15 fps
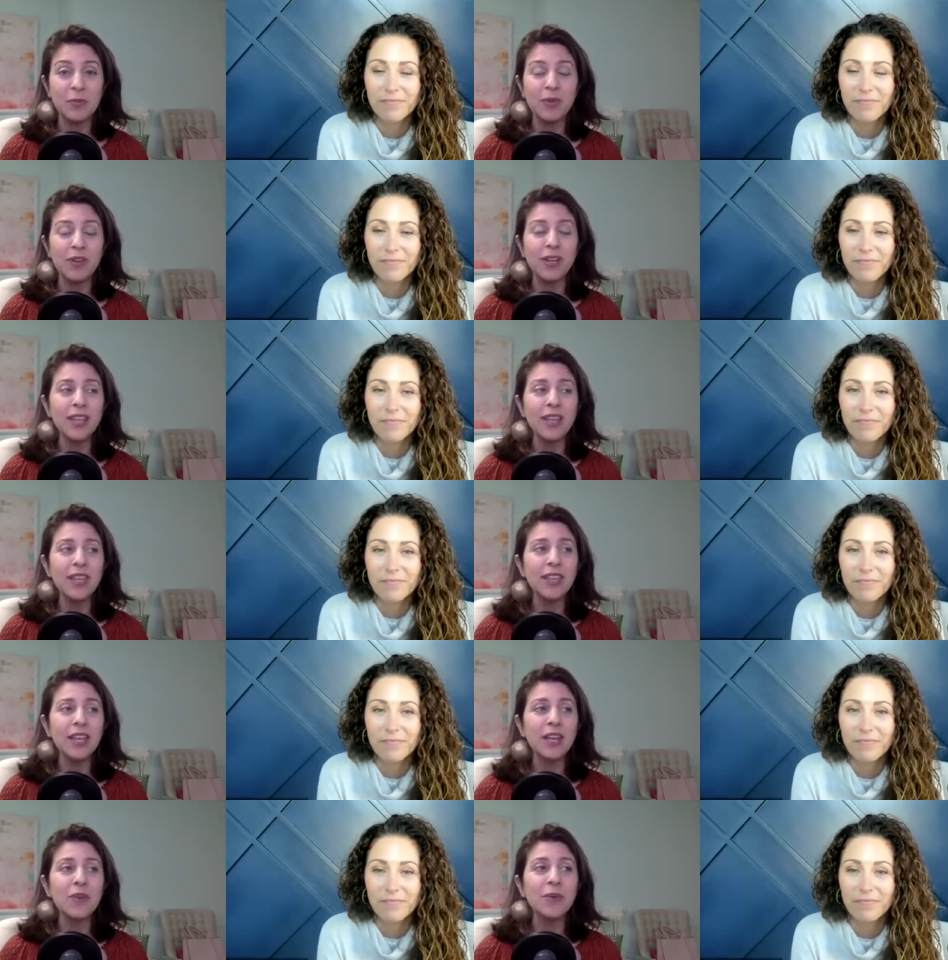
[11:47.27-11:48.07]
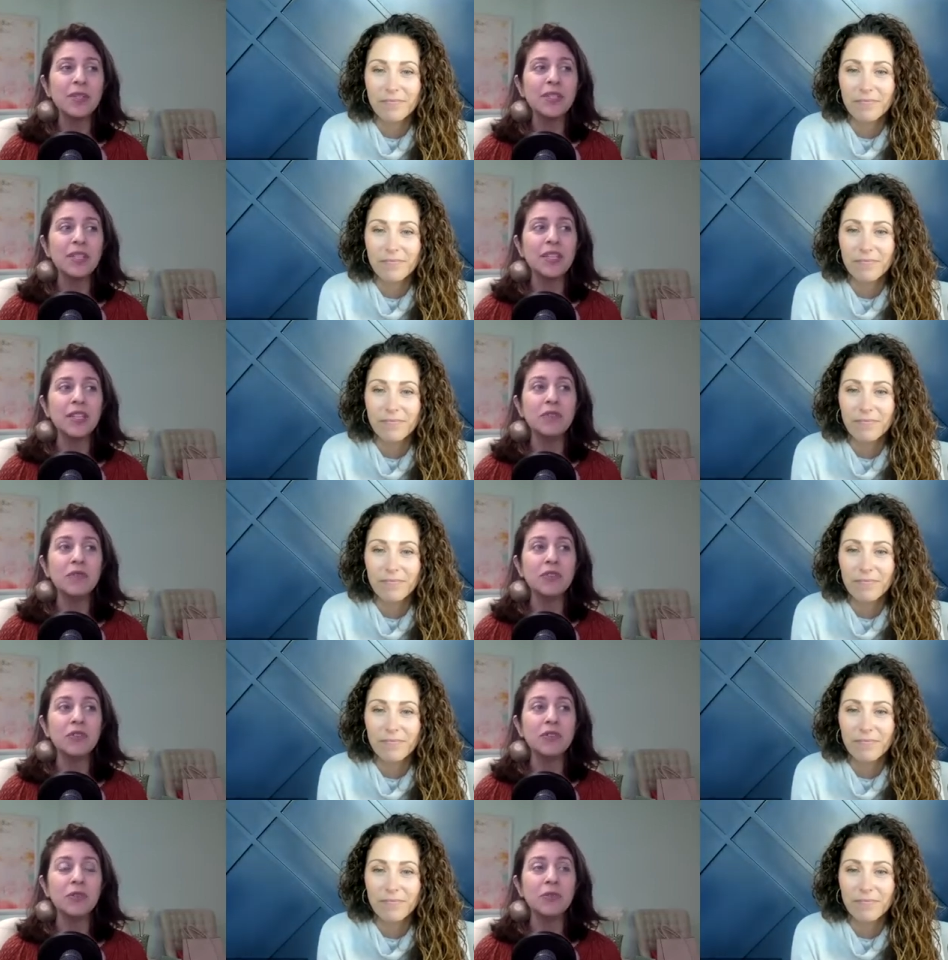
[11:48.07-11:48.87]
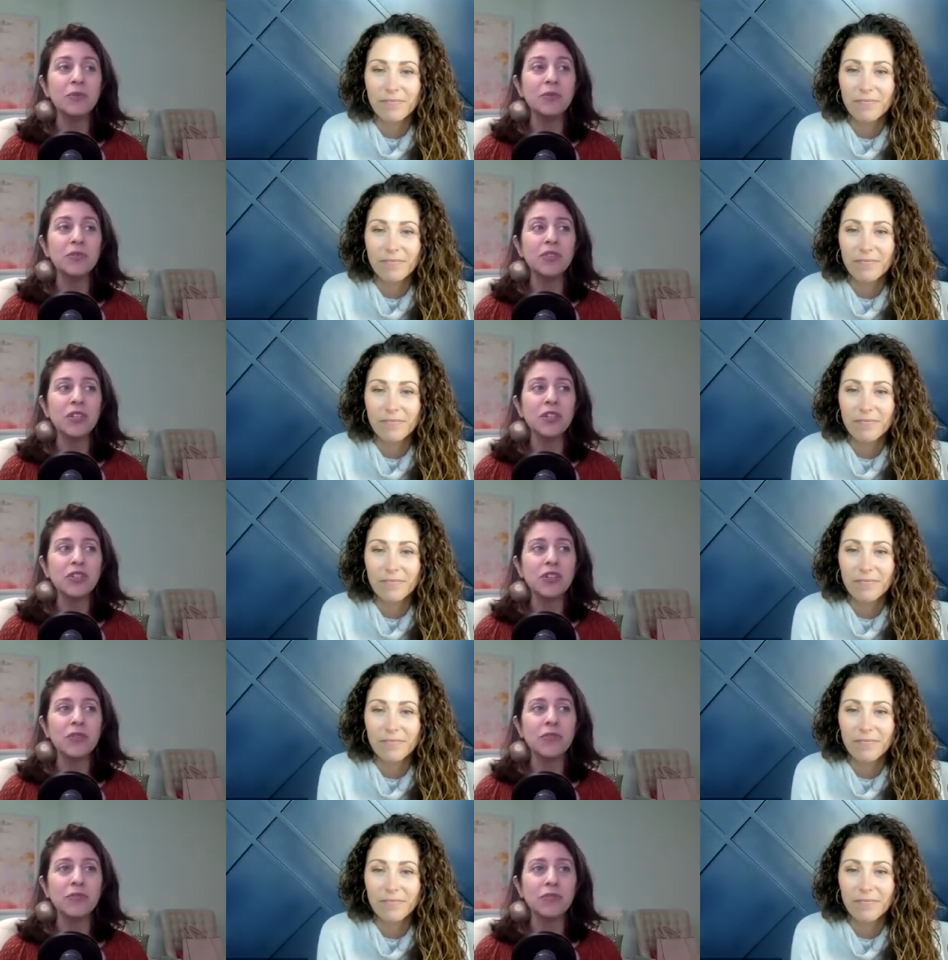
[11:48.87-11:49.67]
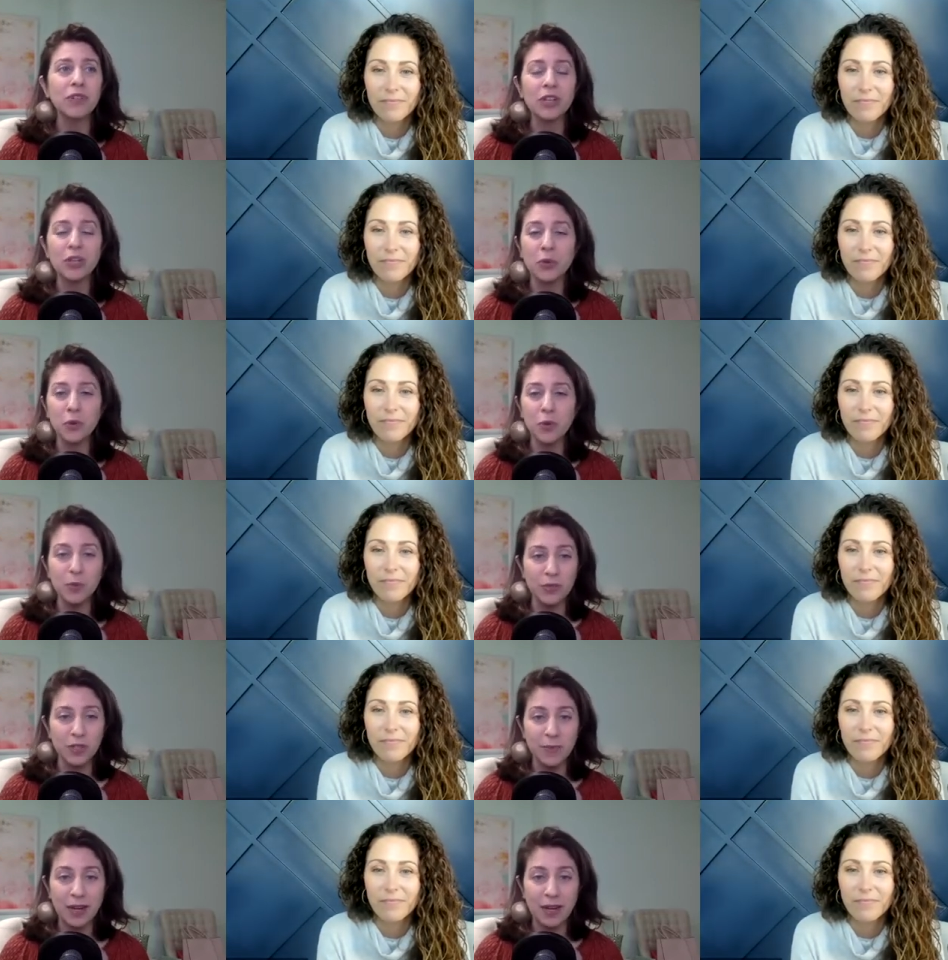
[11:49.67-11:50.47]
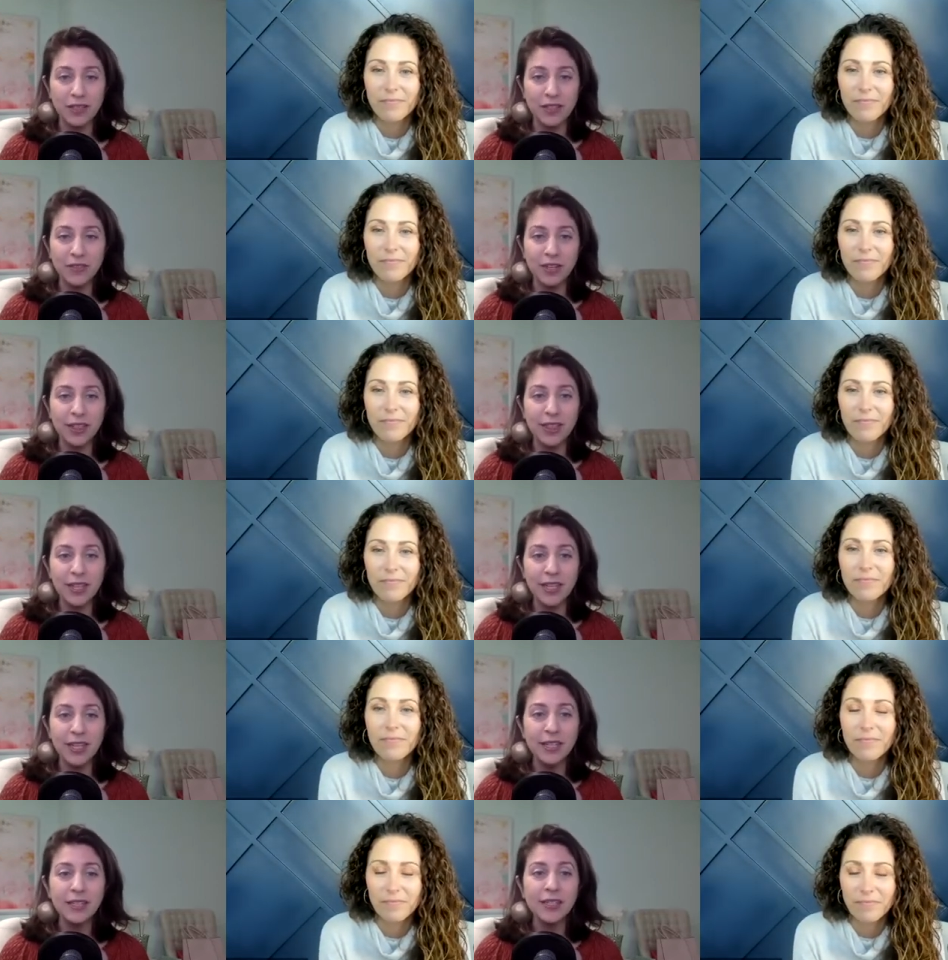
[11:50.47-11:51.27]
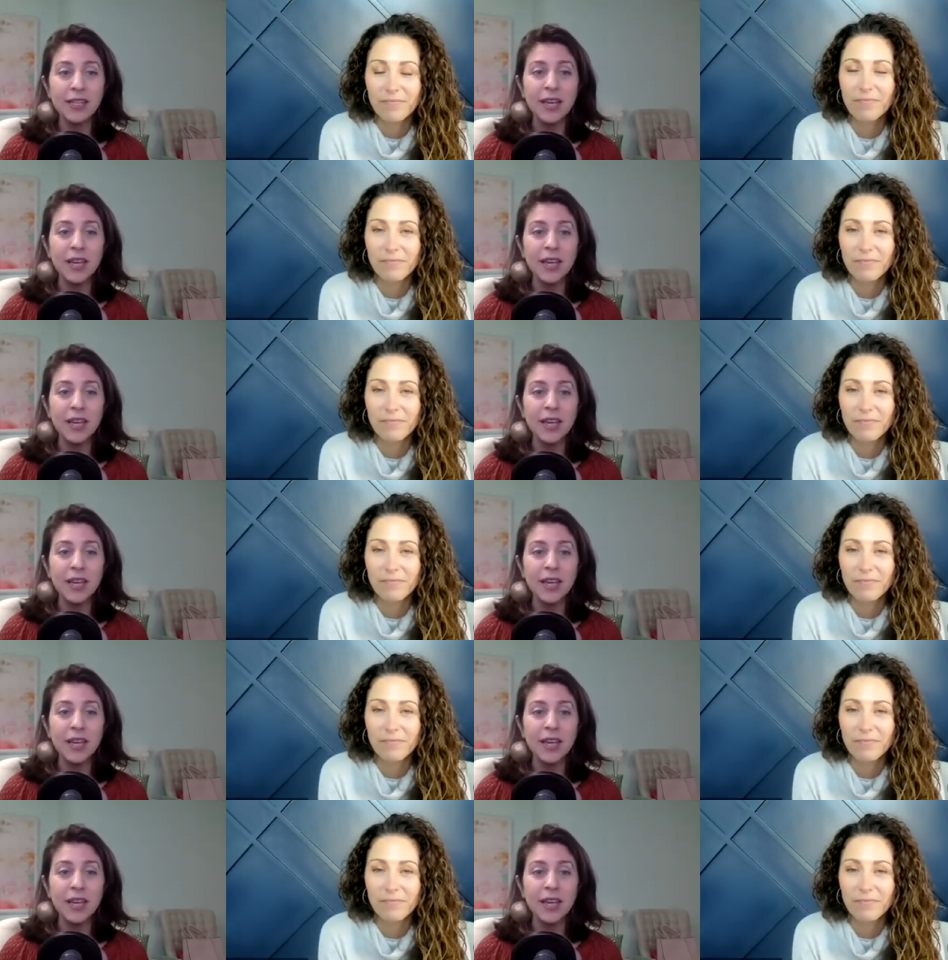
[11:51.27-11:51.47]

Speaker 1: and I think that always gives you such a really cool perspective on things.